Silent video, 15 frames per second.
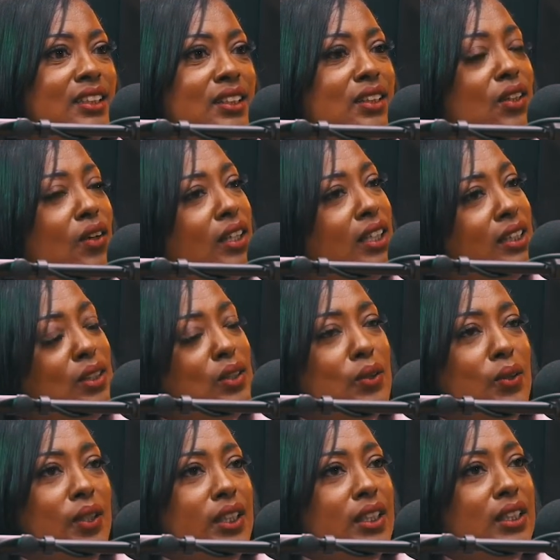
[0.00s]
Saw this
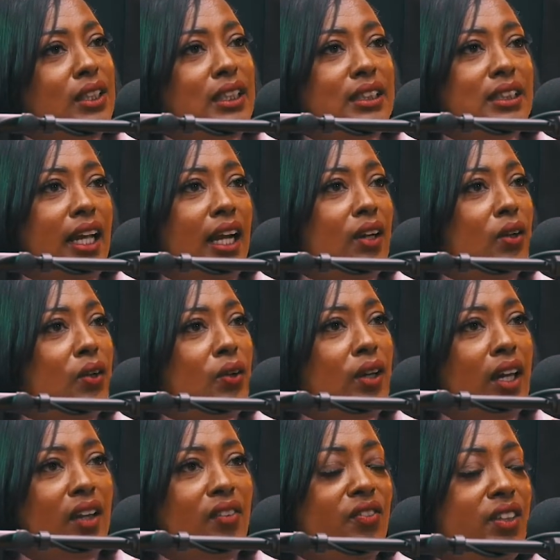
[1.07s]
lawyer. He's like,
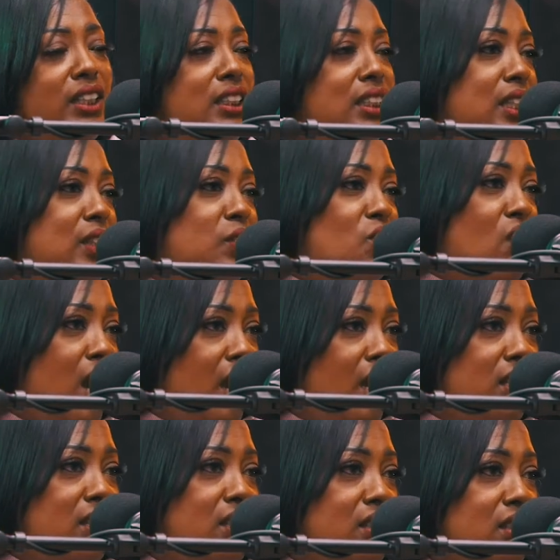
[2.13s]
okay, 15
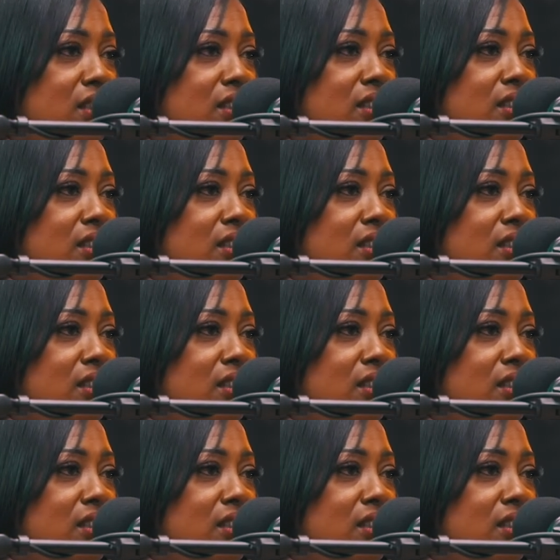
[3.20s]
racks.